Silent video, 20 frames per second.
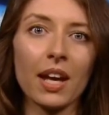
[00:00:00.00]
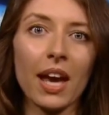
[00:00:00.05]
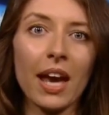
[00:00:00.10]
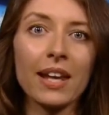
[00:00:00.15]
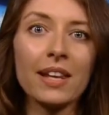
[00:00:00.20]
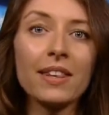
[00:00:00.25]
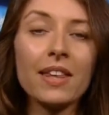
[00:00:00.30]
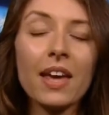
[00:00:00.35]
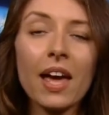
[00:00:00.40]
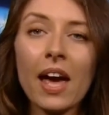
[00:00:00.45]

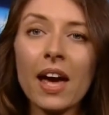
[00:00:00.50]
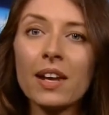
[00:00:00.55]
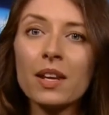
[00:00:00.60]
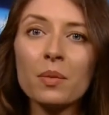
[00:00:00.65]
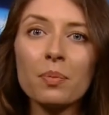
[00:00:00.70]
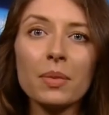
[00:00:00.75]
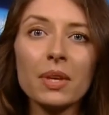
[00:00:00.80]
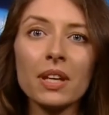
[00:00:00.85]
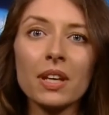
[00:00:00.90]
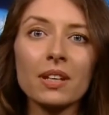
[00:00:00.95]
And the
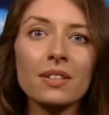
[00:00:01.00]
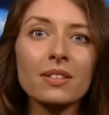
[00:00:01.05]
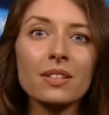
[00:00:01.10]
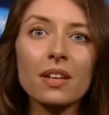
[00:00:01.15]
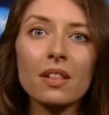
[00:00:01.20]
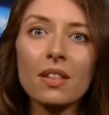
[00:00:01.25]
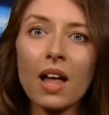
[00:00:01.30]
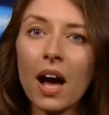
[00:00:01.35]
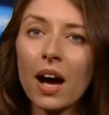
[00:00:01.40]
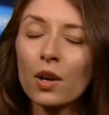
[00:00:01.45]
enemy is a
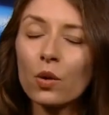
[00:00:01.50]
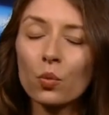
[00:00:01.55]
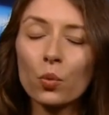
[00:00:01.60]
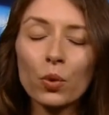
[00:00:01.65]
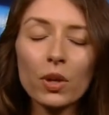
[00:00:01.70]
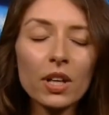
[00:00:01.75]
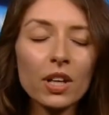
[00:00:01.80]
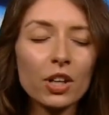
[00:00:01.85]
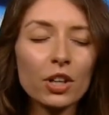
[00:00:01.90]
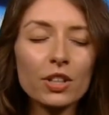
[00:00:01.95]
lot
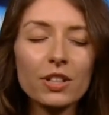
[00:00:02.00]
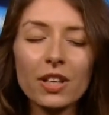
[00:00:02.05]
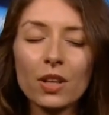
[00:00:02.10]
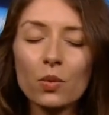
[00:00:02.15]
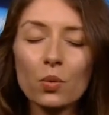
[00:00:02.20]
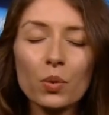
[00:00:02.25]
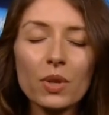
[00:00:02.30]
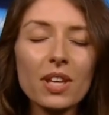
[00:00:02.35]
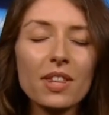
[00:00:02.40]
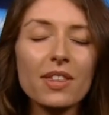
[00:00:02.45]
weaker
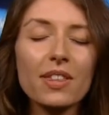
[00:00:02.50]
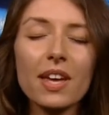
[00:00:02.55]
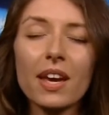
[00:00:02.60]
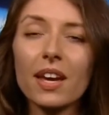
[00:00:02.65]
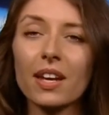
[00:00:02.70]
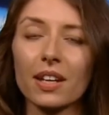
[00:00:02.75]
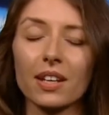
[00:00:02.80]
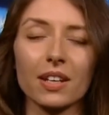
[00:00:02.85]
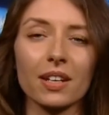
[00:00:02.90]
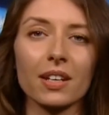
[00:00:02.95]
than we
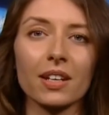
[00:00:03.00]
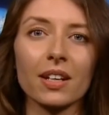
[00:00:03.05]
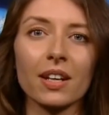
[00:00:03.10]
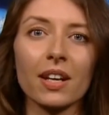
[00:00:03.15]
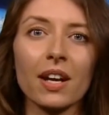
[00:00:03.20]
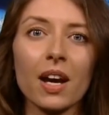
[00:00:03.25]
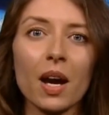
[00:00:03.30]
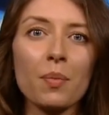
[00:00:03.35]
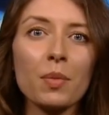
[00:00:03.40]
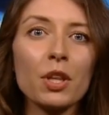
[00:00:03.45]
think.
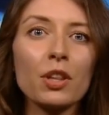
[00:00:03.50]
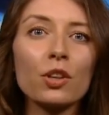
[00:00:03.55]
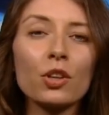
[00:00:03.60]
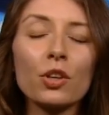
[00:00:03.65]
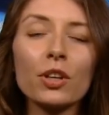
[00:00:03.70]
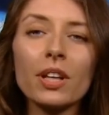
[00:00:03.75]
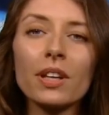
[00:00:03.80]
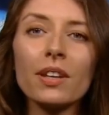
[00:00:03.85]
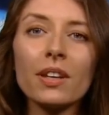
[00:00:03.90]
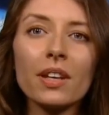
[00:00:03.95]
I mean,
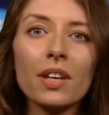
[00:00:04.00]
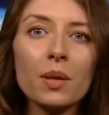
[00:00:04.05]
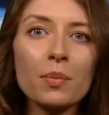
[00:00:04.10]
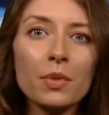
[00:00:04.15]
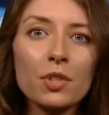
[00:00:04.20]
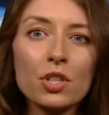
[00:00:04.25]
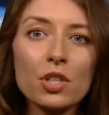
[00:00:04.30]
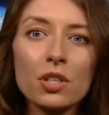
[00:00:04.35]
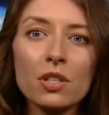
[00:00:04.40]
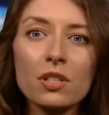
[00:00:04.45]
look at the
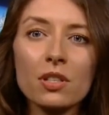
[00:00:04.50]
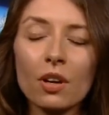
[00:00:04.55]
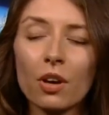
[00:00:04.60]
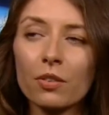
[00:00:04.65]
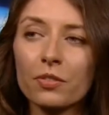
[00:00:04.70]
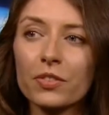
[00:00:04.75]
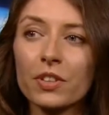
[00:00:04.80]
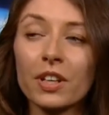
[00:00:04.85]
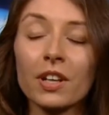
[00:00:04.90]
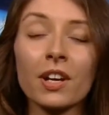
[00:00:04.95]
images
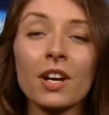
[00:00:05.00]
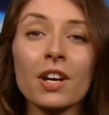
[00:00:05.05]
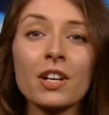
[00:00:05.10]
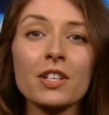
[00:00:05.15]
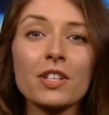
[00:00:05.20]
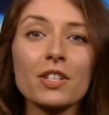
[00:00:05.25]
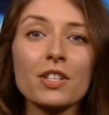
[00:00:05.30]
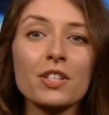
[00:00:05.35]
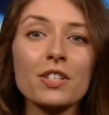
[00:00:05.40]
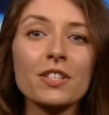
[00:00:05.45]
of the
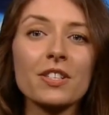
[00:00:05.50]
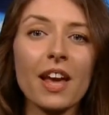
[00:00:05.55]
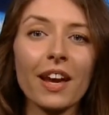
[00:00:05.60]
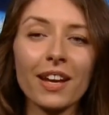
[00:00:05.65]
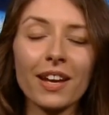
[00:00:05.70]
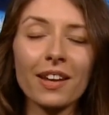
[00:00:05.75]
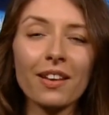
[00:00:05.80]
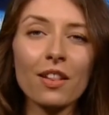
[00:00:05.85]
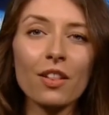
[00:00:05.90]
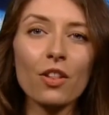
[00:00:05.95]

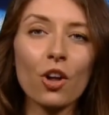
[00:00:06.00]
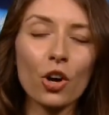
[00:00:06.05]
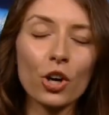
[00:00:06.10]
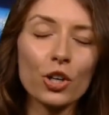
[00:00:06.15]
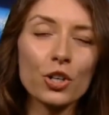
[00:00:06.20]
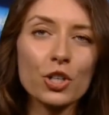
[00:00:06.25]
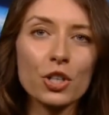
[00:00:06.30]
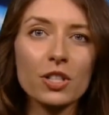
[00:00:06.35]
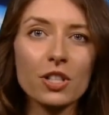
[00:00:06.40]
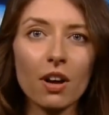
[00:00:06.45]
second
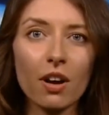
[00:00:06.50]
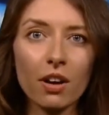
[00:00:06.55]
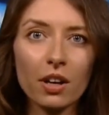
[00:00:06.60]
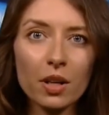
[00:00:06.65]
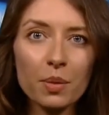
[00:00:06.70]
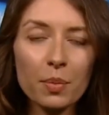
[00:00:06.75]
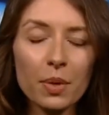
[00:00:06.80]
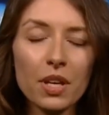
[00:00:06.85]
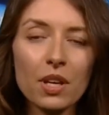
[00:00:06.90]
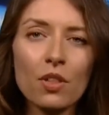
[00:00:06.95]
largest
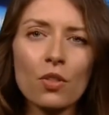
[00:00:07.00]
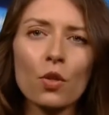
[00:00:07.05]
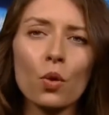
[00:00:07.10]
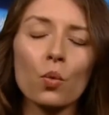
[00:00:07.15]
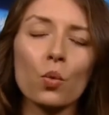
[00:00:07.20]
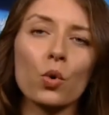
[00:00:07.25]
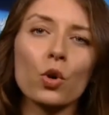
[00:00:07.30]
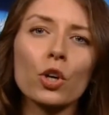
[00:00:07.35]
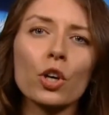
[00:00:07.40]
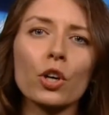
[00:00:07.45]
army in the
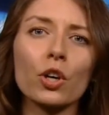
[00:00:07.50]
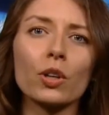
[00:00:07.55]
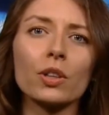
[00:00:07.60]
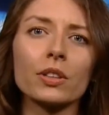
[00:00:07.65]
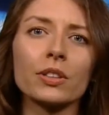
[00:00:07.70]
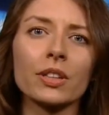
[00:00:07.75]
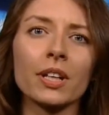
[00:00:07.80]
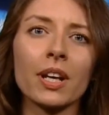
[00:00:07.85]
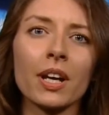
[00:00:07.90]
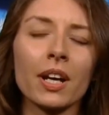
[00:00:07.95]

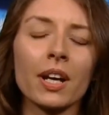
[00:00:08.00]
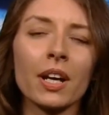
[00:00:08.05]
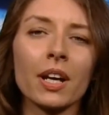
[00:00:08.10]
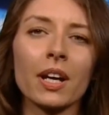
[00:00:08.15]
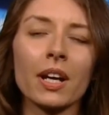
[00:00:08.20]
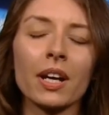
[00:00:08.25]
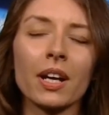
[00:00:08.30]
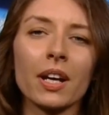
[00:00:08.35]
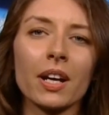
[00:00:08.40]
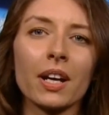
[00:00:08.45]
world
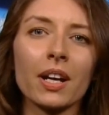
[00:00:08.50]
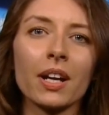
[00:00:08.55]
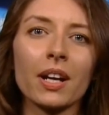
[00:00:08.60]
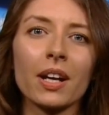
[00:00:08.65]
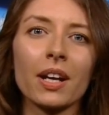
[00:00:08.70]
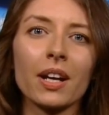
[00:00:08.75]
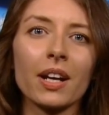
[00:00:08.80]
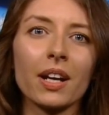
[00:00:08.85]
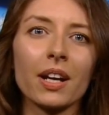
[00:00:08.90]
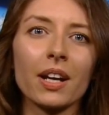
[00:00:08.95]

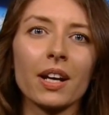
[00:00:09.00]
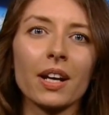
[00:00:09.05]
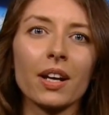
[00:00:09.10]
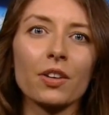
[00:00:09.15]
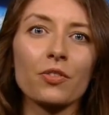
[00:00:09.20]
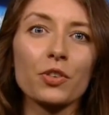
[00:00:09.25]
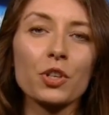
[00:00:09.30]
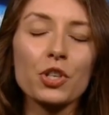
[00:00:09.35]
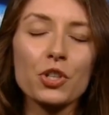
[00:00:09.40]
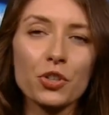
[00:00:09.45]

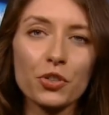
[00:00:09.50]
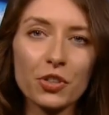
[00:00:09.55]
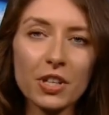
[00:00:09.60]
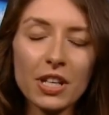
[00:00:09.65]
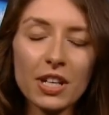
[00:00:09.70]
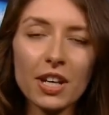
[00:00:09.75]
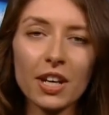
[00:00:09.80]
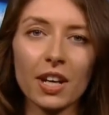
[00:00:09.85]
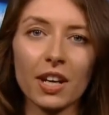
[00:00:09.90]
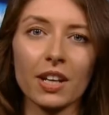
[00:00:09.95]

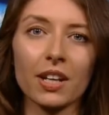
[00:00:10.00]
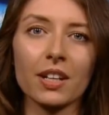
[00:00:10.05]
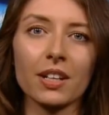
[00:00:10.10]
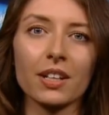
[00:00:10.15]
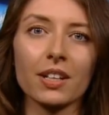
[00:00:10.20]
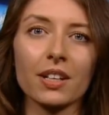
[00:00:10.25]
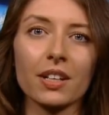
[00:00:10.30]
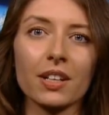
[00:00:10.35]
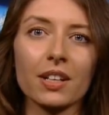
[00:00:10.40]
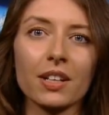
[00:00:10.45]
retreating,
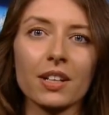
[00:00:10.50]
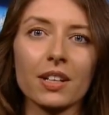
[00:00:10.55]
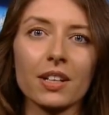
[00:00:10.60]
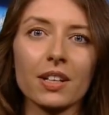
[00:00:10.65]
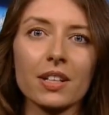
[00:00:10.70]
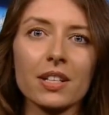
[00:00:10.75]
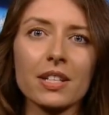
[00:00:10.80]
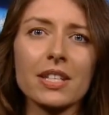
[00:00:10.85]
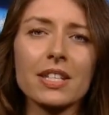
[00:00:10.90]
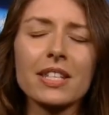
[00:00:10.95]

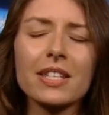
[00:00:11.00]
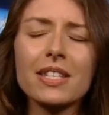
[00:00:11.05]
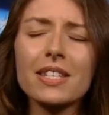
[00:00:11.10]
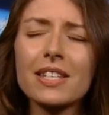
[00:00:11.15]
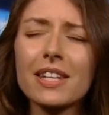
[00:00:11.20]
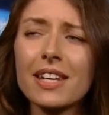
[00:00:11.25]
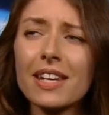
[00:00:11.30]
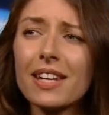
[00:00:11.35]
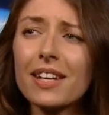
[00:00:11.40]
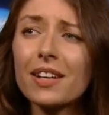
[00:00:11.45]

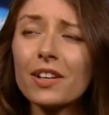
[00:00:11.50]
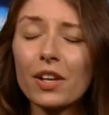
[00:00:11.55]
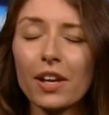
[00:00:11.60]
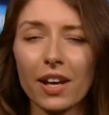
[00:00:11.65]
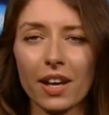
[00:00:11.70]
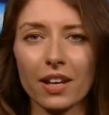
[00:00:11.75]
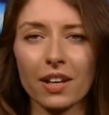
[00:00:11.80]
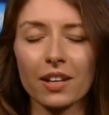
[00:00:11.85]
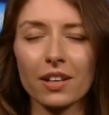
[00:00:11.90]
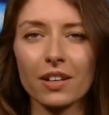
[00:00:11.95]

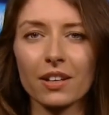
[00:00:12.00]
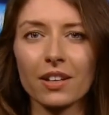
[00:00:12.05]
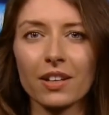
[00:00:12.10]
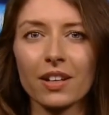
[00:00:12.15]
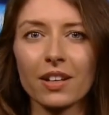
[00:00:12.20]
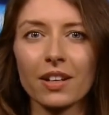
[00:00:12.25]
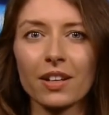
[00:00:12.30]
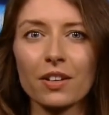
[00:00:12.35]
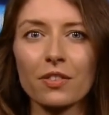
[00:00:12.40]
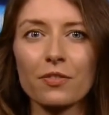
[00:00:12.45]
stealing
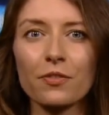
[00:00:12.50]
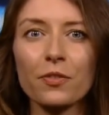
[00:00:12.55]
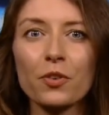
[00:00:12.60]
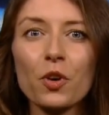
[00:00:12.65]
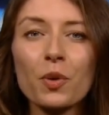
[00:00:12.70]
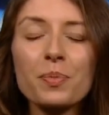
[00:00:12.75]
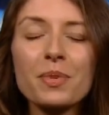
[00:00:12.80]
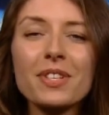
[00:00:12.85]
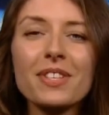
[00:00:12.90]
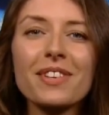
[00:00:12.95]

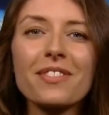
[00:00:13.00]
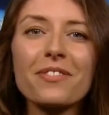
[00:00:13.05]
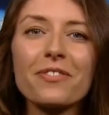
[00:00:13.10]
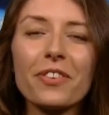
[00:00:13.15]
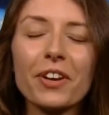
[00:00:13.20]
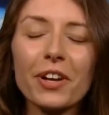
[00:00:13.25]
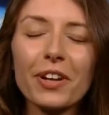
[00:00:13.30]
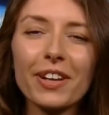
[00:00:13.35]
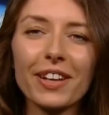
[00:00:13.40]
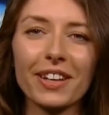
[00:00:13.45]
from
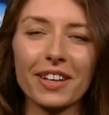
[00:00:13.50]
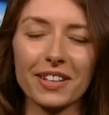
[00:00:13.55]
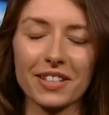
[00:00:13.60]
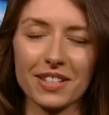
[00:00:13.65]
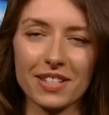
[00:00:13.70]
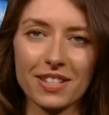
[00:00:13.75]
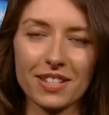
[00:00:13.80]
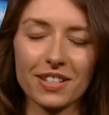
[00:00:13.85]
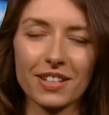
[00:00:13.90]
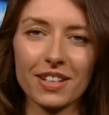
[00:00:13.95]

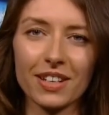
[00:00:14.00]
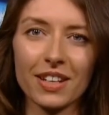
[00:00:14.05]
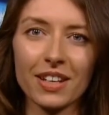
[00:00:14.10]
civilians.